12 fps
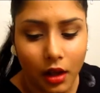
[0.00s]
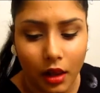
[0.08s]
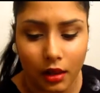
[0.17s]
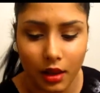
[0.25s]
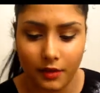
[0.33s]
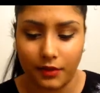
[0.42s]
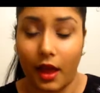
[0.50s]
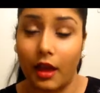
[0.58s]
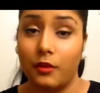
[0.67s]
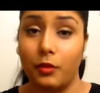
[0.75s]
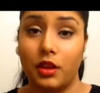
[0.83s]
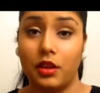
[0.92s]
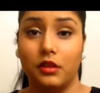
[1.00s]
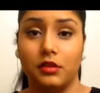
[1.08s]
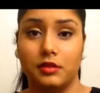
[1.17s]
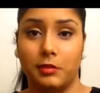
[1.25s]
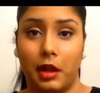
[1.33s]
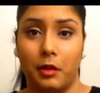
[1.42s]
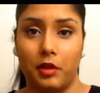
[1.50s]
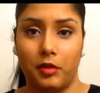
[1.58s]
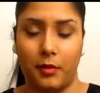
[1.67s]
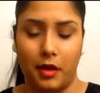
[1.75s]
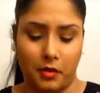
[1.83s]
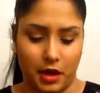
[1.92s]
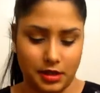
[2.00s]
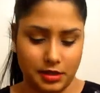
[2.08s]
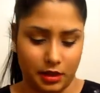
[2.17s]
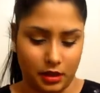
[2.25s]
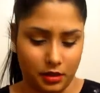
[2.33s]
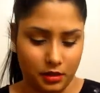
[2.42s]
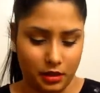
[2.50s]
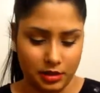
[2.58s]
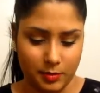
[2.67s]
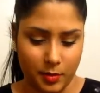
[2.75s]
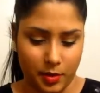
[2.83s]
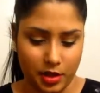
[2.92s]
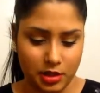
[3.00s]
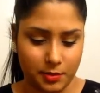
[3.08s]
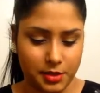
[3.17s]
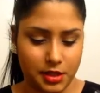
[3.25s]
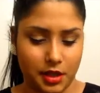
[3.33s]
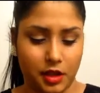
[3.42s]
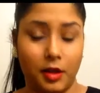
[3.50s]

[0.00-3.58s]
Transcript: Love that. It really goes well with my YSL Ultimate Beige Lipstick.